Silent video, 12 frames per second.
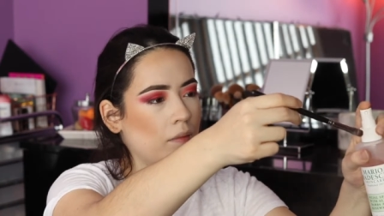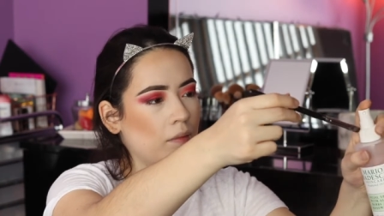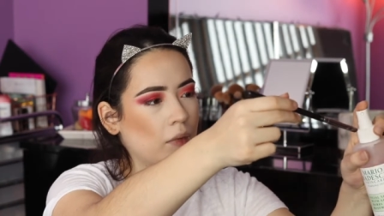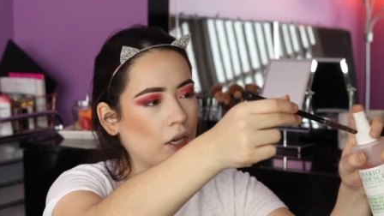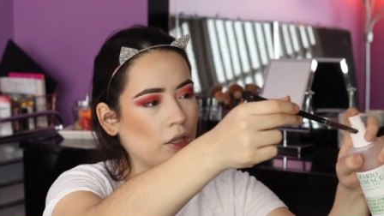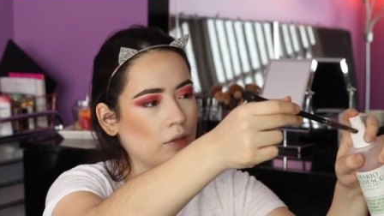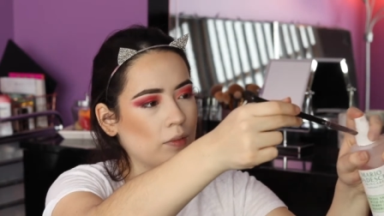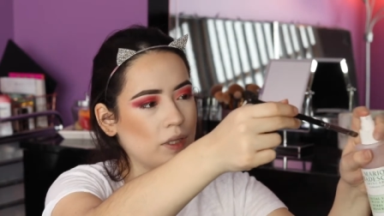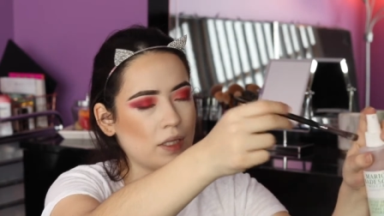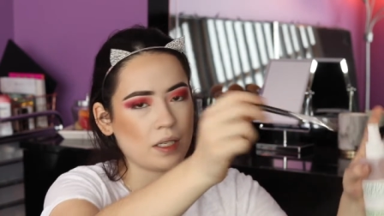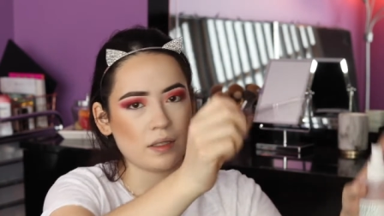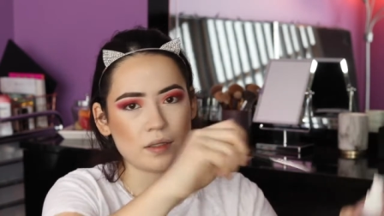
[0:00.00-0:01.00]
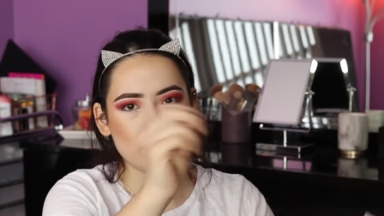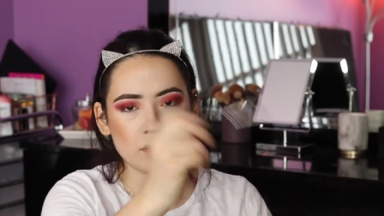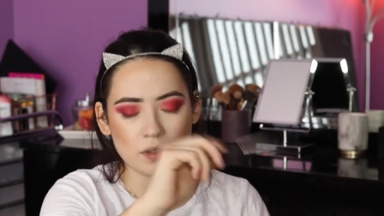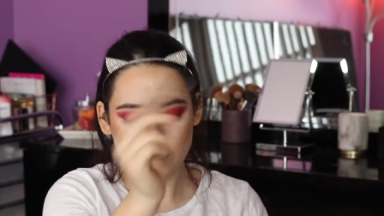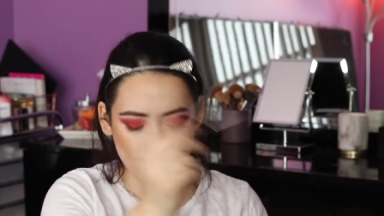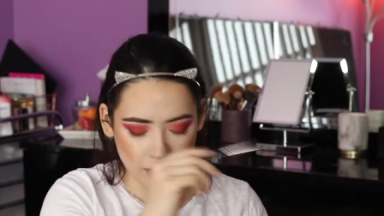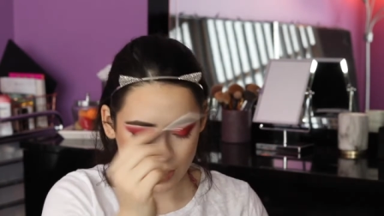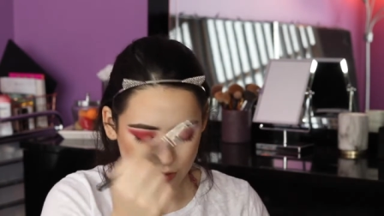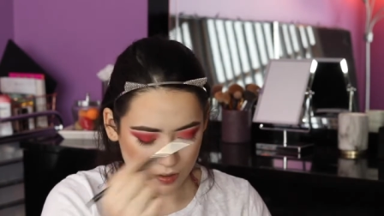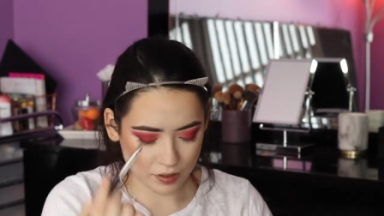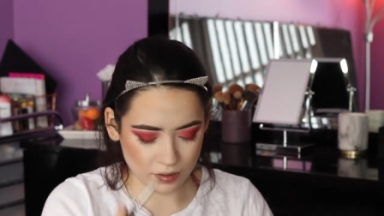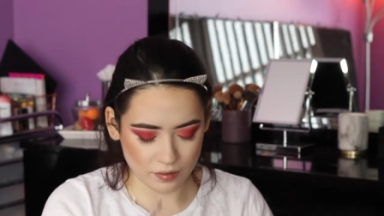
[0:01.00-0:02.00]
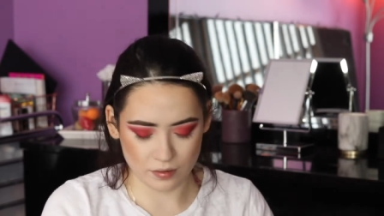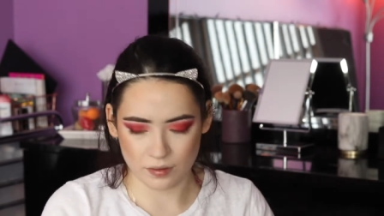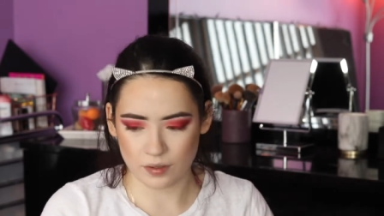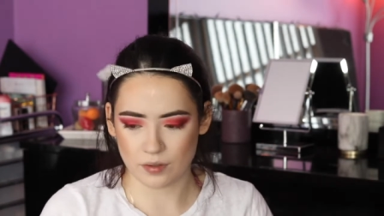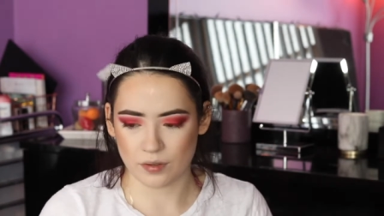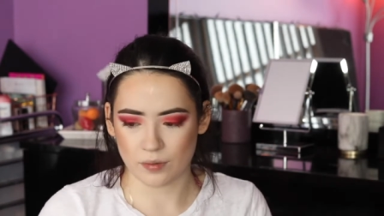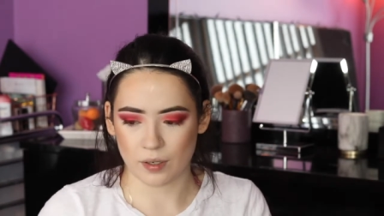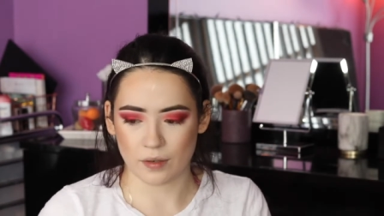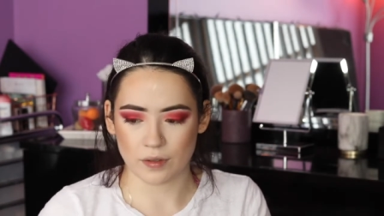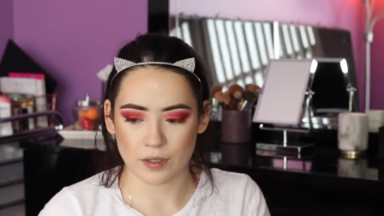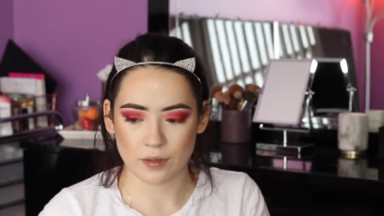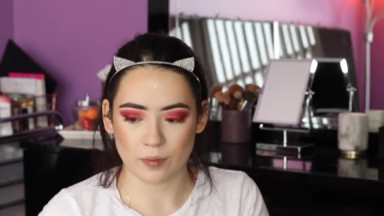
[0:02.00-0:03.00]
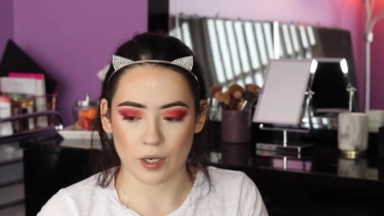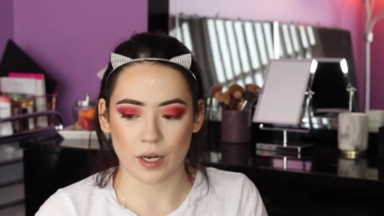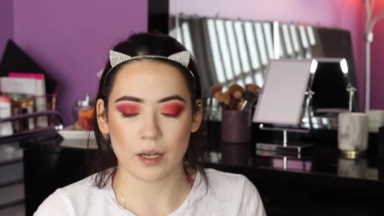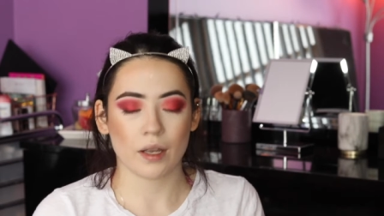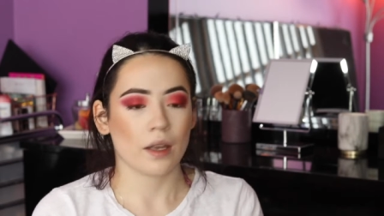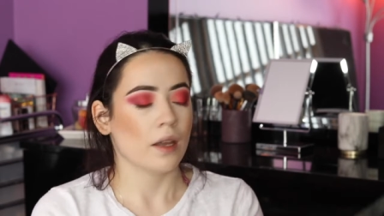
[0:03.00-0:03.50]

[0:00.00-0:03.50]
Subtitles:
Mario Badescu spray. You can use whatever spray.